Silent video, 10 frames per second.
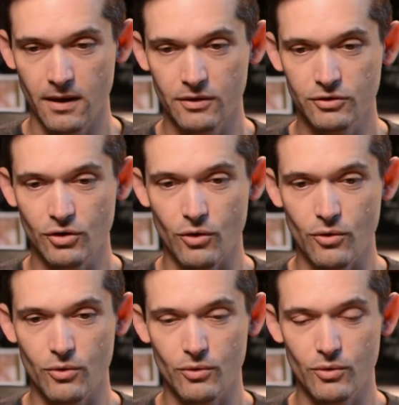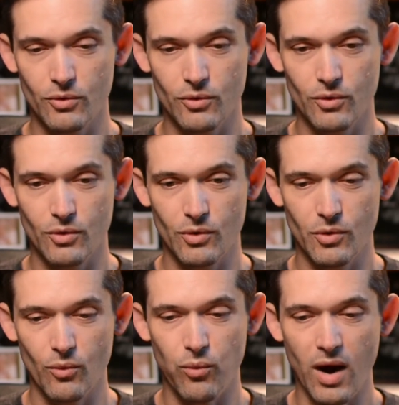so,
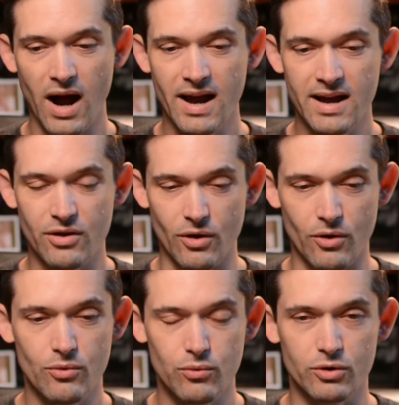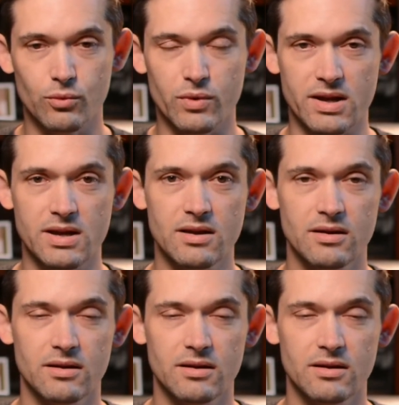why, though, would we